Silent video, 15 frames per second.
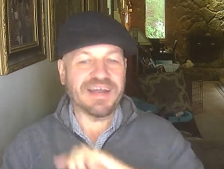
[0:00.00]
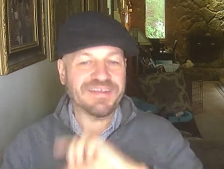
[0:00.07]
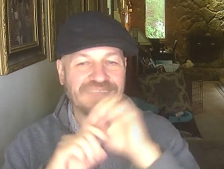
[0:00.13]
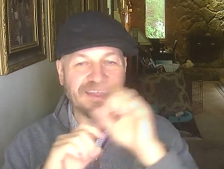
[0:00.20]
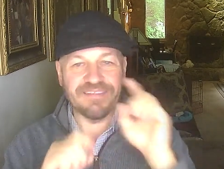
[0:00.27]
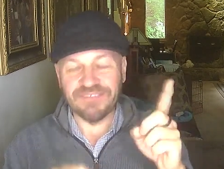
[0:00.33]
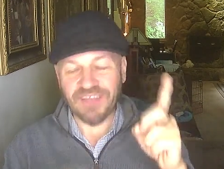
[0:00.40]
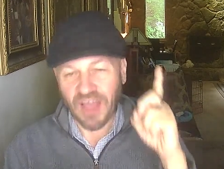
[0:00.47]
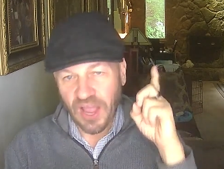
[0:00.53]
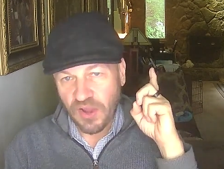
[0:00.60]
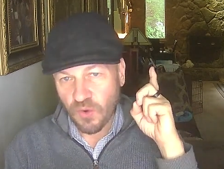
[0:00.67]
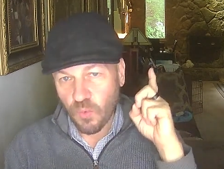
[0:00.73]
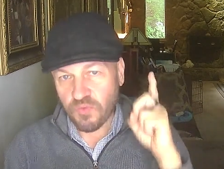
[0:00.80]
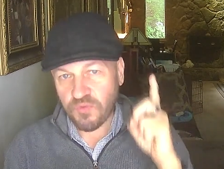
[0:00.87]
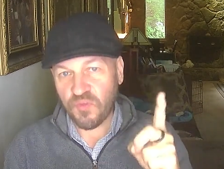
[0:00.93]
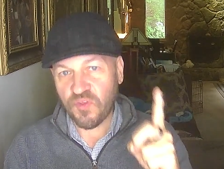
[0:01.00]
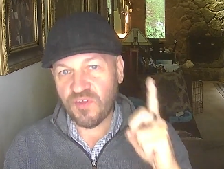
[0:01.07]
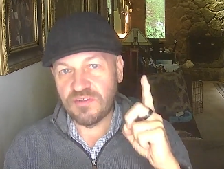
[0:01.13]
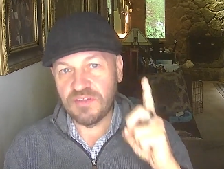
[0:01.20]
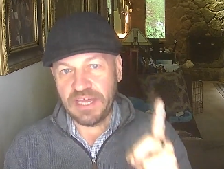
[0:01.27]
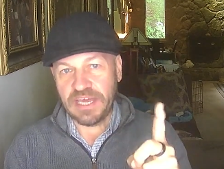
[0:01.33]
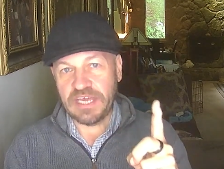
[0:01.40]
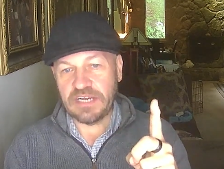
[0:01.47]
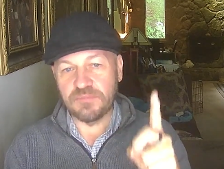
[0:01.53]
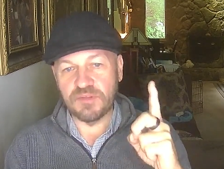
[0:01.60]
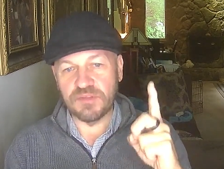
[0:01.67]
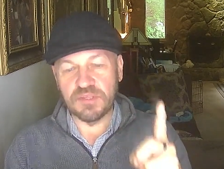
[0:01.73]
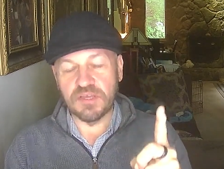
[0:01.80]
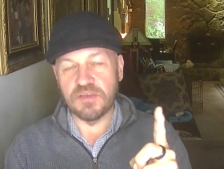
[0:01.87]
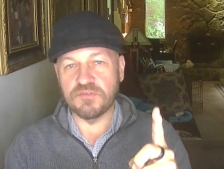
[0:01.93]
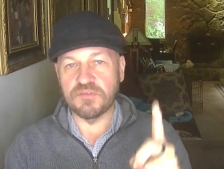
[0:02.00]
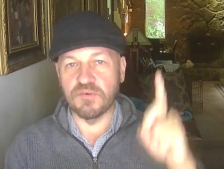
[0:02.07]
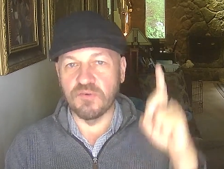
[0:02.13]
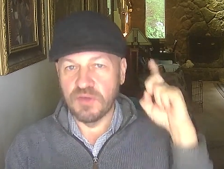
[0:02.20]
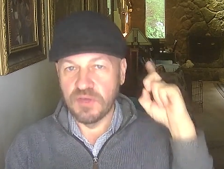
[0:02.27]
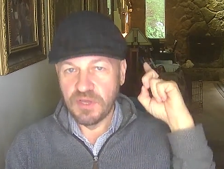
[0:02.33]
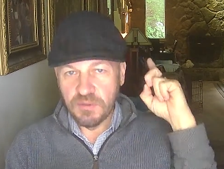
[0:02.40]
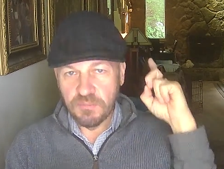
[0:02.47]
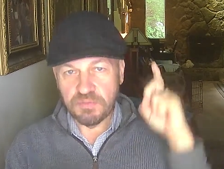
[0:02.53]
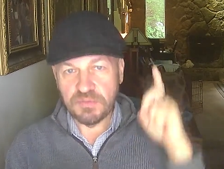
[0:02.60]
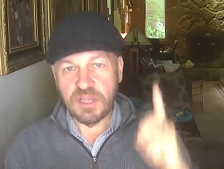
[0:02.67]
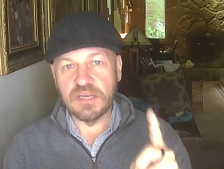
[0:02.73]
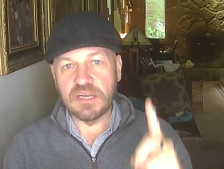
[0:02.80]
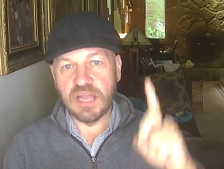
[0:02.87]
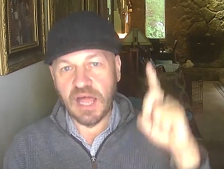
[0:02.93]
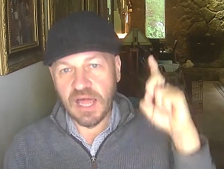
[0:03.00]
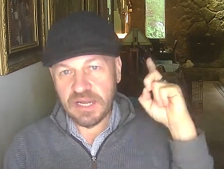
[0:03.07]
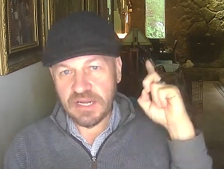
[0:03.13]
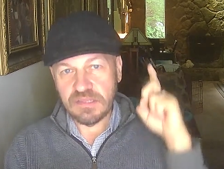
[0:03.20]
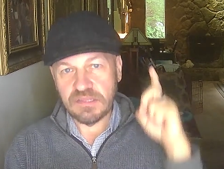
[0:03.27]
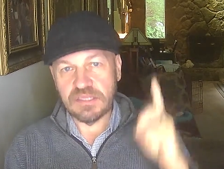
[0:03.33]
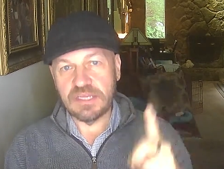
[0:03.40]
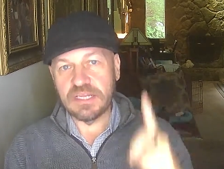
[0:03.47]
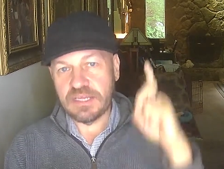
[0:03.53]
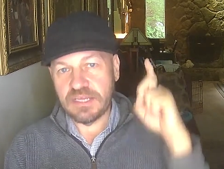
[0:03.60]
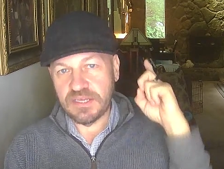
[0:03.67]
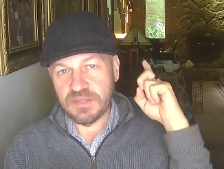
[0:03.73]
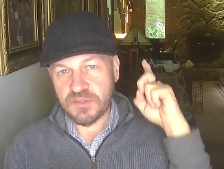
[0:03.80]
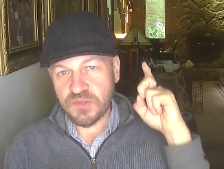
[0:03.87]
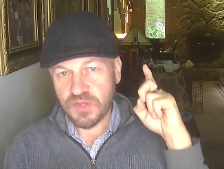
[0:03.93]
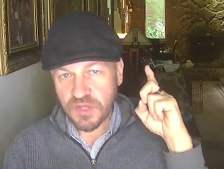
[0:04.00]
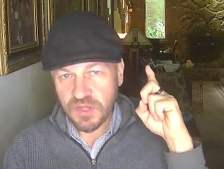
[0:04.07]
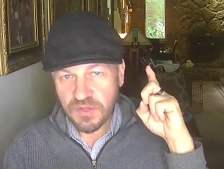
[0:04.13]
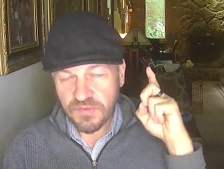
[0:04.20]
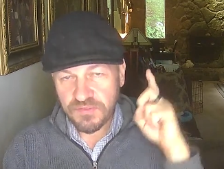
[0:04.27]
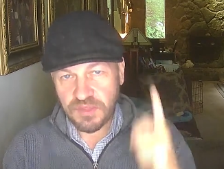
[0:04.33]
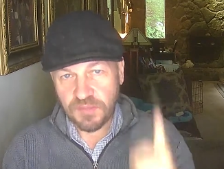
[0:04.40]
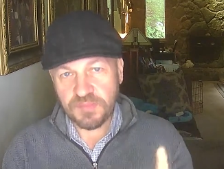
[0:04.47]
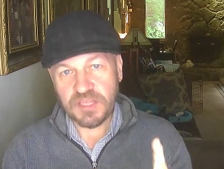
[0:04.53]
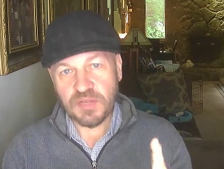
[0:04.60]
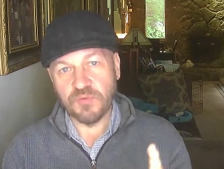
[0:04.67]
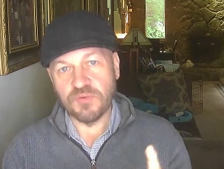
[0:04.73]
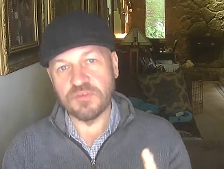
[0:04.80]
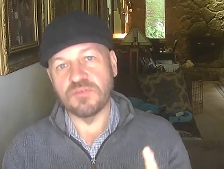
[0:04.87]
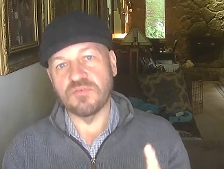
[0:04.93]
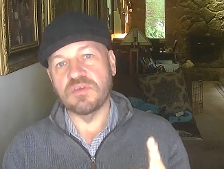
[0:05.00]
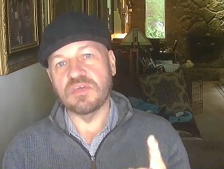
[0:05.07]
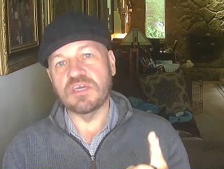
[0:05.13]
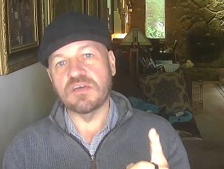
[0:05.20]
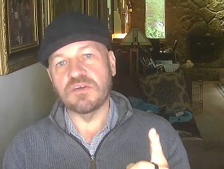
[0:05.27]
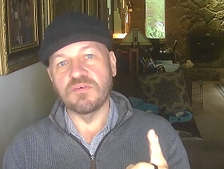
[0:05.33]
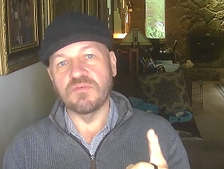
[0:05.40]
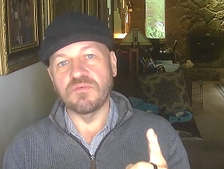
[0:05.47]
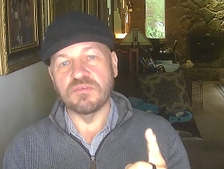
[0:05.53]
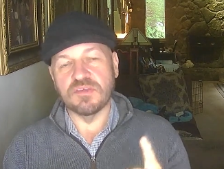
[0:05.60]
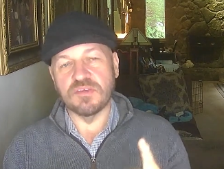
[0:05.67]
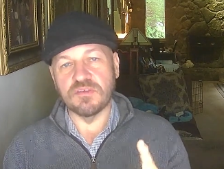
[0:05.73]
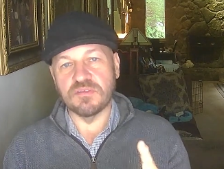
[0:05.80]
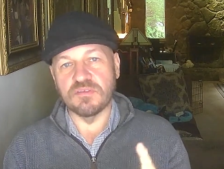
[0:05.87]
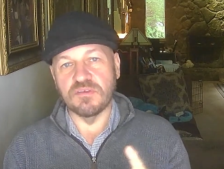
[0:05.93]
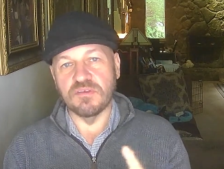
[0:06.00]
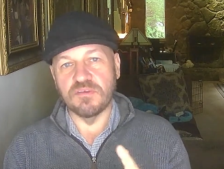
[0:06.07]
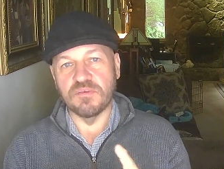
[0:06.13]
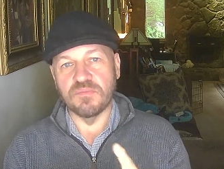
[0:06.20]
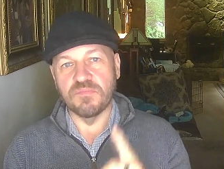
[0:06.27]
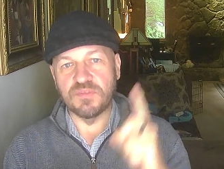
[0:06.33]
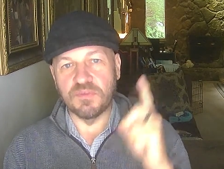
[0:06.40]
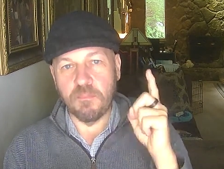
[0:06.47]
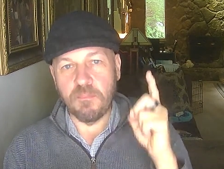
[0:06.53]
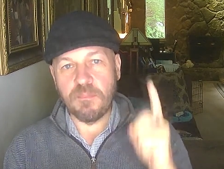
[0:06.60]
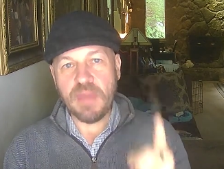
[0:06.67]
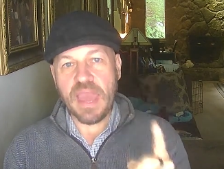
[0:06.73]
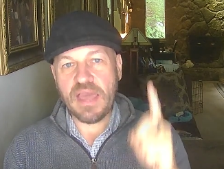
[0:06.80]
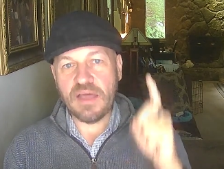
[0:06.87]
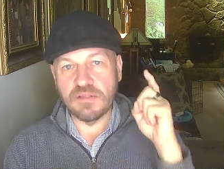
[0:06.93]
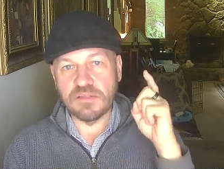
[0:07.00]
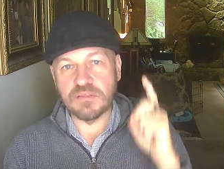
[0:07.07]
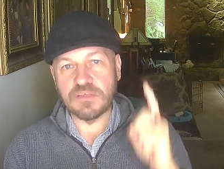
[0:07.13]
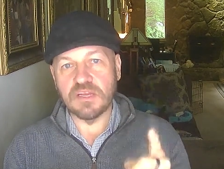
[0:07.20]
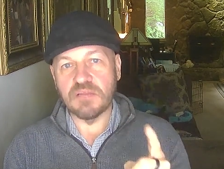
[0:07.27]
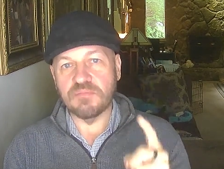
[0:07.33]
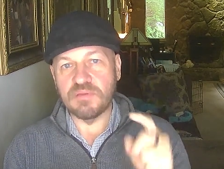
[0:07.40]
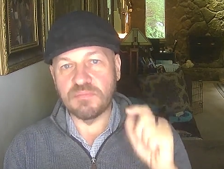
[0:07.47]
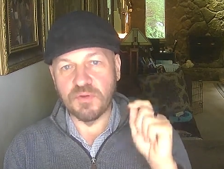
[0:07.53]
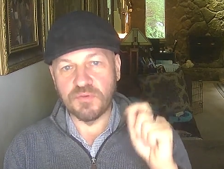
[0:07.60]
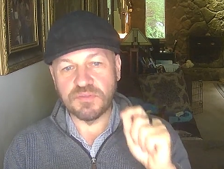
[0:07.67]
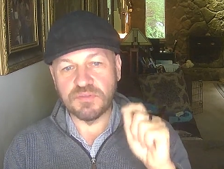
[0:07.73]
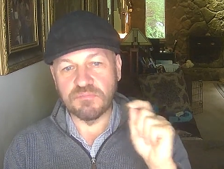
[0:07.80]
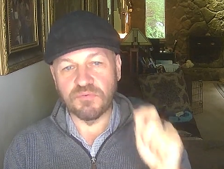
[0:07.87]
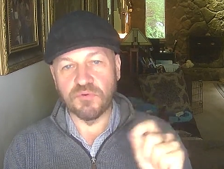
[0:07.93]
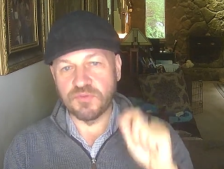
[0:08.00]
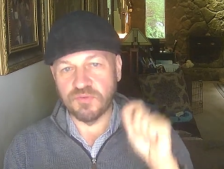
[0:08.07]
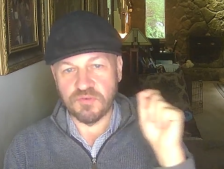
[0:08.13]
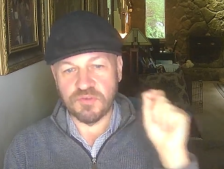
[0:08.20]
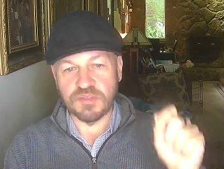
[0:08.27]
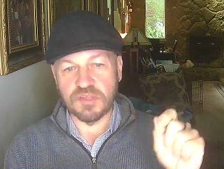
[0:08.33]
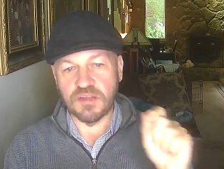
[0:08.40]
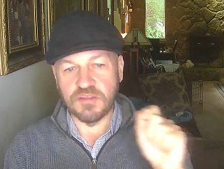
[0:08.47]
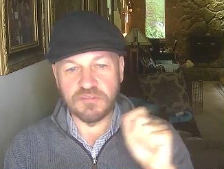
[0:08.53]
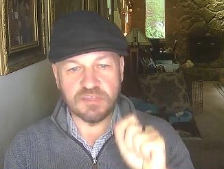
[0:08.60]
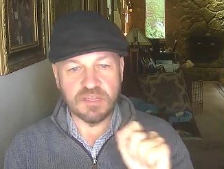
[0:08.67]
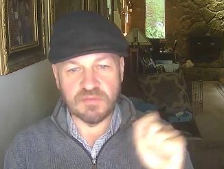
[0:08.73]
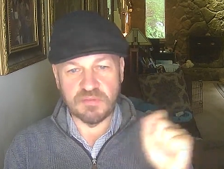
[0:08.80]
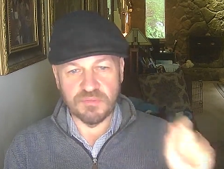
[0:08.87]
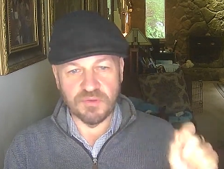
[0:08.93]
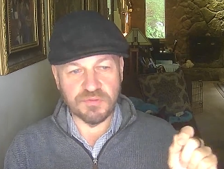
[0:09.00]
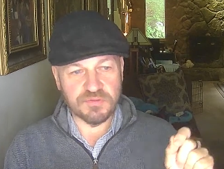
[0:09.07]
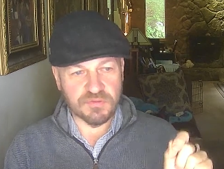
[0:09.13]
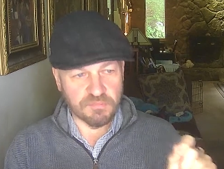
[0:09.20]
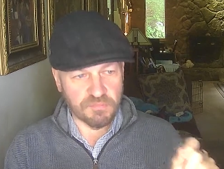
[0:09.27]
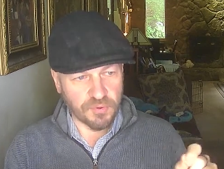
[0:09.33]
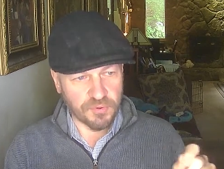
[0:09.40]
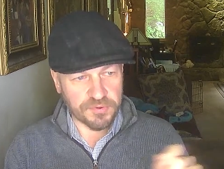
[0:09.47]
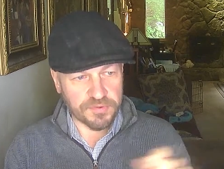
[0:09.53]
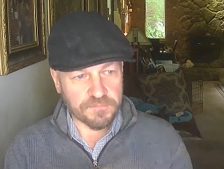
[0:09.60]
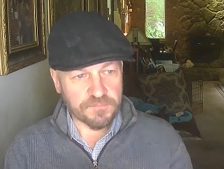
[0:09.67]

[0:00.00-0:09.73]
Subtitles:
That entire single animal does. So bloodline, lineage, something that works in your ecosystem. The male is going to be most important. Your stud is going to be most important.